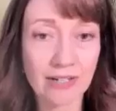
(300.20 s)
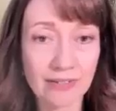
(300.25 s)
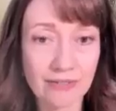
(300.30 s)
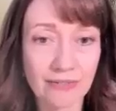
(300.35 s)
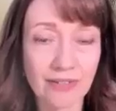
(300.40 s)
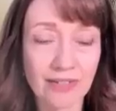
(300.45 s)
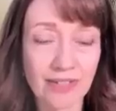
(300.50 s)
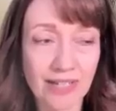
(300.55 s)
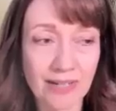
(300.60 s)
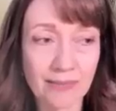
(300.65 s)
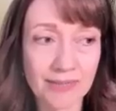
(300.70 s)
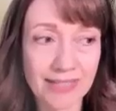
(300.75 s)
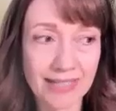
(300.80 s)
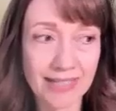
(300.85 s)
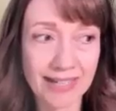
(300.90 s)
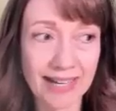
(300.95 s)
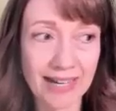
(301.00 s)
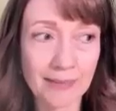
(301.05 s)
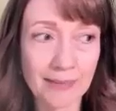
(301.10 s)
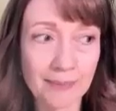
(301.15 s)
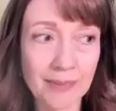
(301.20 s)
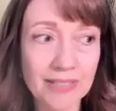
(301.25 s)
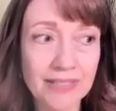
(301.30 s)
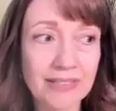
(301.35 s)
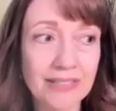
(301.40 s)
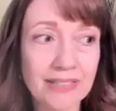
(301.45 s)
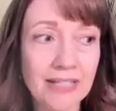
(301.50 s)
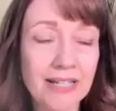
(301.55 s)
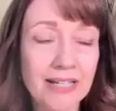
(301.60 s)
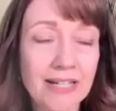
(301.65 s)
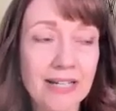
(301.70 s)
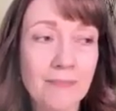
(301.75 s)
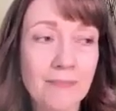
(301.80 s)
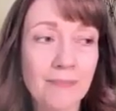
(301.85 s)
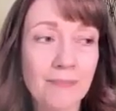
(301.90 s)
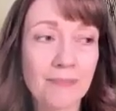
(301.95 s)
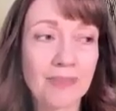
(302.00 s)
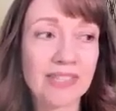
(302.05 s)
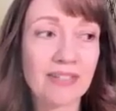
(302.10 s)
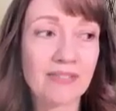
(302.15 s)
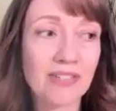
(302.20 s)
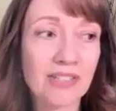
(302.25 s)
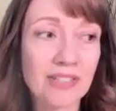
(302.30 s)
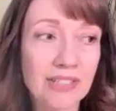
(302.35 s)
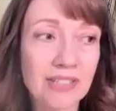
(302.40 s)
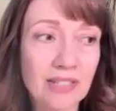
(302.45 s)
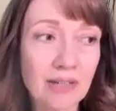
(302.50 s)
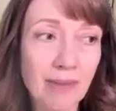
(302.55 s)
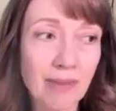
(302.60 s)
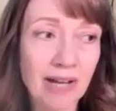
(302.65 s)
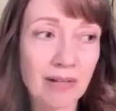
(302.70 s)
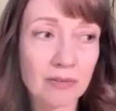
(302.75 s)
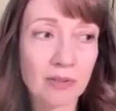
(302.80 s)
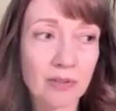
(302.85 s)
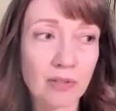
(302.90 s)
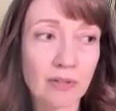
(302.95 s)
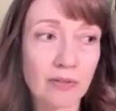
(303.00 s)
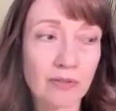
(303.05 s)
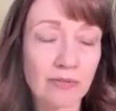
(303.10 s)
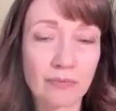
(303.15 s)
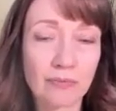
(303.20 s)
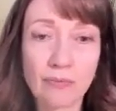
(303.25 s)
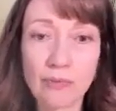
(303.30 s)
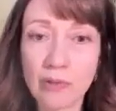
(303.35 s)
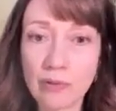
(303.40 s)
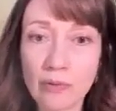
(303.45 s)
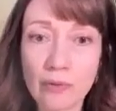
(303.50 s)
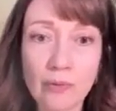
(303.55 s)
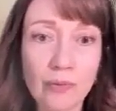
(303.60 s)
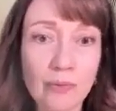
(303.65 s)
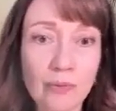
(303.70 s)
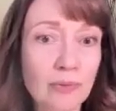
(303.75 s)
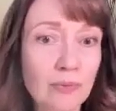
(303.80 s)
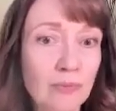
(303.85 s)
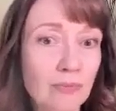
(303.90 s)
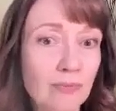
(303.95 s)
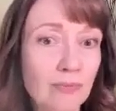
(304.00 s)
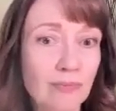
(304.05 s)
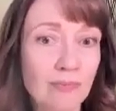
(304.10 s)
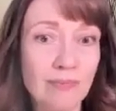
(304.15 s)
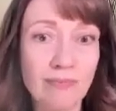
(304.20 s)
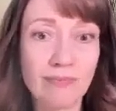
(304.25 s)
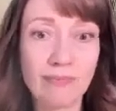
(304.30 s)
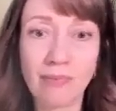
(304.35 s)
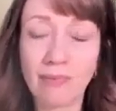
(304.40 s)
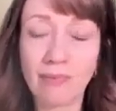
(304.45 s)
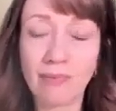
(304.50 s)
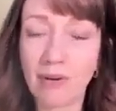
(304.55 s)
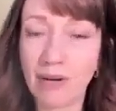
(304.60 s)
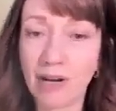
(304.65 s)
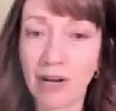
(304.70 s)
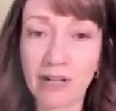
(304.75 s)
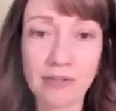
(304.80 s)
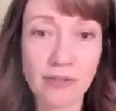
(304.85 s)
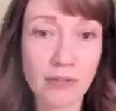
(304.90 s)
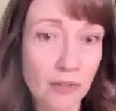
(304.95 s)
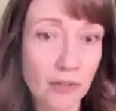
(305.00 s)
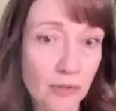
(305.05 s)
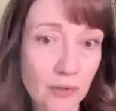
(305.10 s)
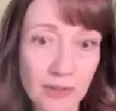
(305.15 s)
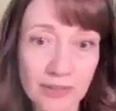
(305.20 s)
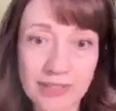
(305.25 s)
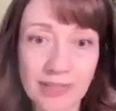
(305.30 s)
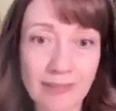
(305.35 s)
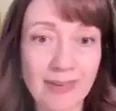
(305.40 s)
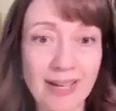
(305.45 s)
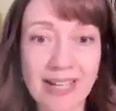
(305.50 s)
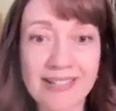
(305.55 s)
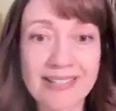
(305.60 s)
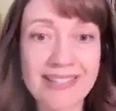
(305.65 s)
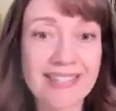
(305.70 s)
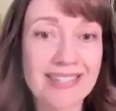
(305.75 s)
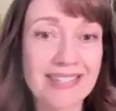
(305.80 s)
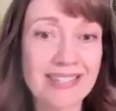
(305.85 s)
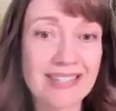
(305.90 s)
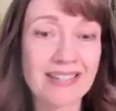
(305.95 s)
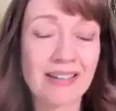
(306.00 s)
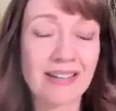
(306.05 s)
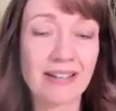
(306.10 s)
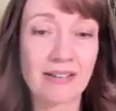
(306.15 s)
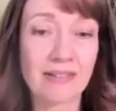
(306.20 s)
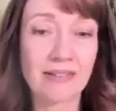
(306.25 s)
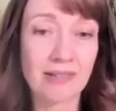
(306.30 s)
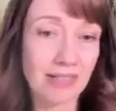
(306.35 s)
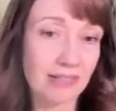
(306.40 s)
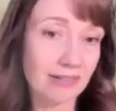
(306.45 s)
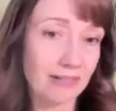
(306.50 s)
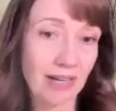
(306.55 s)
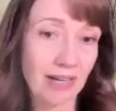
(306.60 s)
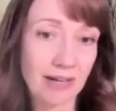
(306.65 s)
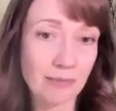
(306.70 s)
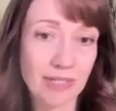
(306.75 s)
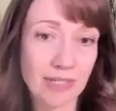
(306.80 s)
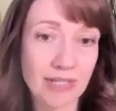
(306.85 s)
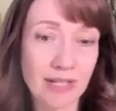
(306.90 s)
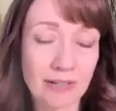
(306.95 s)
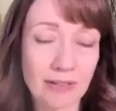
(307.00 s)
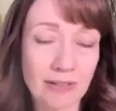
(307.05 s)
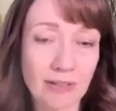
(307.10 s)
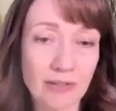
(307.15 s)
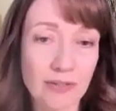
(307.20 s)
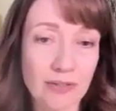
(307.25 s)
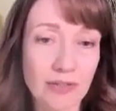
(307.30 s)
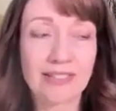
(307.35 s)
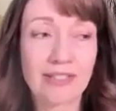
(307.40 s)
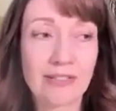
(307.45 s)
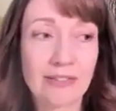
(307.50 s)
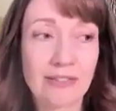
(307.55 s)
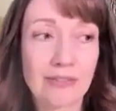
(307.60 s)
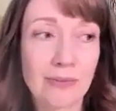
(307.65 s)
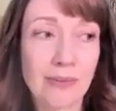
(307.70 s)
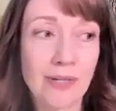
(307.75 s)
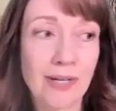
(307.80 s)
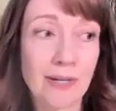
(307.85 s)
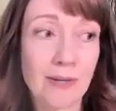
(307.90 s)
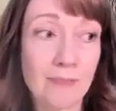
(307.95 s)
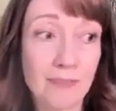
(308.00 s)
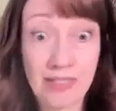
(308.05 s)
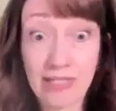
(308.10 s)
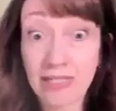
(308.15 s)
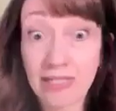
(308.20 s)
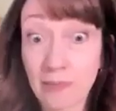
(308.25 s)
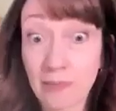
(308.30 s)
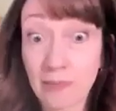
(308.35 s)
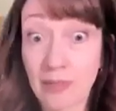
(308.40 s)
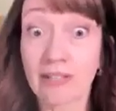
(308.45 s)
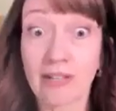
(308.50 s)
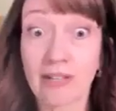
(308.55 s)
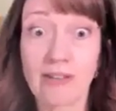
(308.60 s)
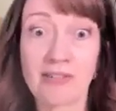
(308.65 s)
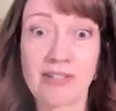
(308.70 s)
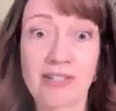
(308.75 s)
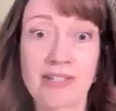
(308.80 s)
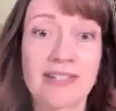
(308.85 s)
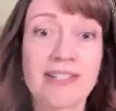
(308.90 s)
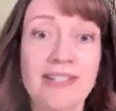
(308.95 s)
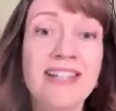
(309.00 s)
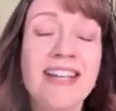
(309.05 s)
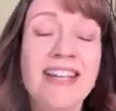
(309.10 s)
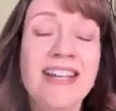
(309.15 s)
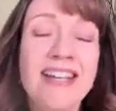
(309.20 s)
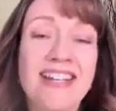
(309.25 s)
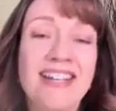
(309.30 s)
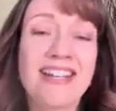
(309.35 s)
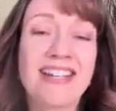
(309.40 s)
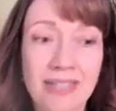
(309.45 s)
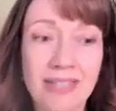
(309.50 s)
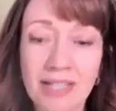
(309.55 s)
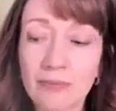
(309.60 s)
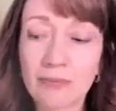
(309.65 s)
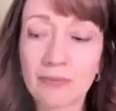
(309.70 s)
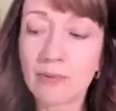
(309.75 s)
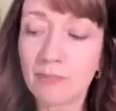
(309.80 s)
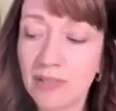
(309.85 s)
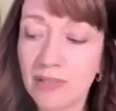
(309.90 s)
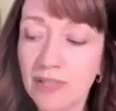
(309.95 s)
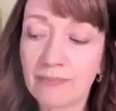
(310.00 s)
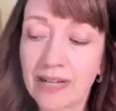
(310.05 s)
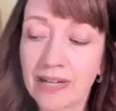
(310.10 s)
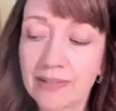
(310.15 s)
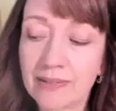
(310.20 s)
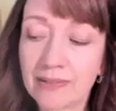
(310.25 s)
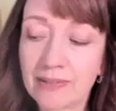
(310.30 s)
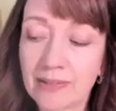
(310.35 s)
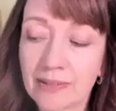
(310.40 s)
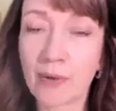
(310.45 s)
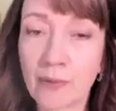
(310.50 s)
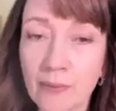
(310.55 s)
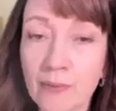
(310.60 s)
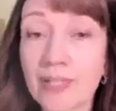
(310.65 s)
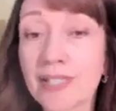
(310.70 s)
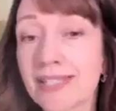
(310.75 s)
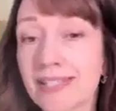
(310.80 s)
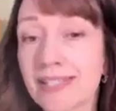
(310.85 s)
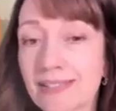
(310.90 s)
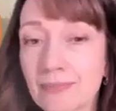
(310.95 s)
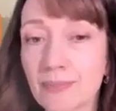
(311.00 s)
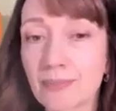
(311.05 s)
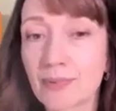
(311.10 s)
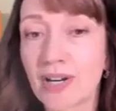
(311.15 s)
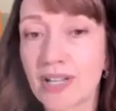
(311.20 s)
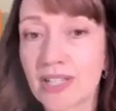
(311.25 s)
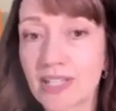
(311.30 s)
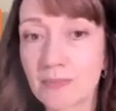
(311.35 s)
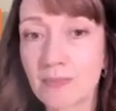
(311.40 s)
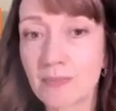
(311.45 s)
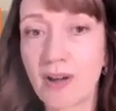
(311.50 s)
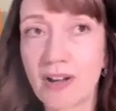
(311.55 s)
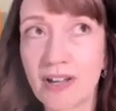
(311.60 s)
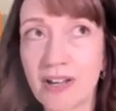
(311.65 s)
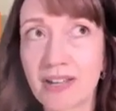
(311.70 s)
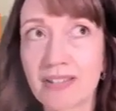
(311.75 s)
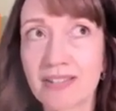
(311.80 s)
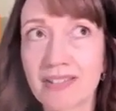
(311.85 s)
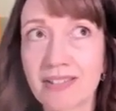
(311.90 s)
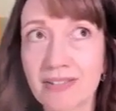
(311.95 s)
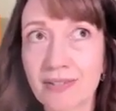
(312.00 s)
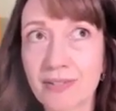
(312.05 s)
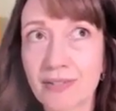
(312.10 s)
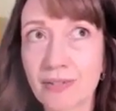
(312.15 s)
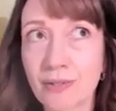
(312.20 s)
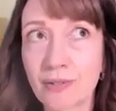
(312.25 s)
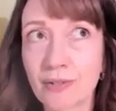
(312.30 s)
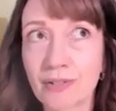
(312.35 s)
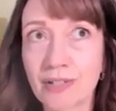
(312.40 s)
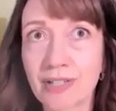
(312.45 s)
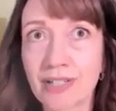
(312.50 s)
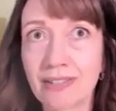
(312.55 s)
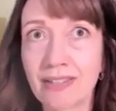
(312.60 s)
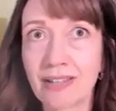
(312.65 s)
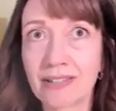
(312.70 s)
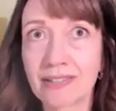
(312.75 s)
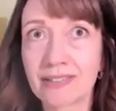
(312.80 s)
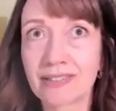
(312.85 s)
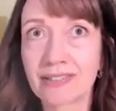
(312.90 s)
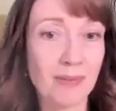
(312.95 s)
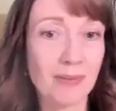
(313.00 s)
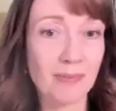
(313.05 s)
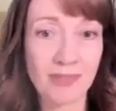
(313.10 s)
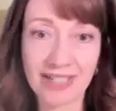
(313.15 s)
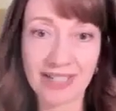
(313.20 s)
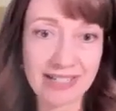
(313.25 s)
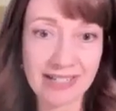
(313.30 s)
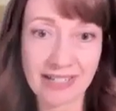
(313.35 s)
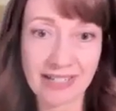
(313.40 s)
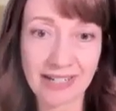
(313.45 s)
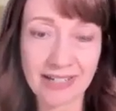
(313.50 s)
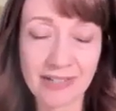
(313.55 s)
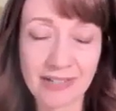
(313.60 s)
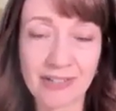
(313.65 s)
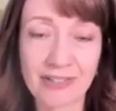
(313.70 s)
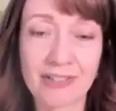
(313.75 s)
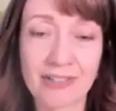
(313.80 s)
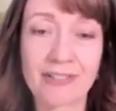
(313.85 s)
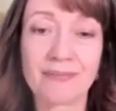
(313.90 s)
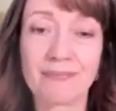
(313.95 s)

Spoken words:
for them to happen, given the amount of new unusual demands that I was not used to dealing with, obviously. That would be my recent press pause story that I'm really glad I took.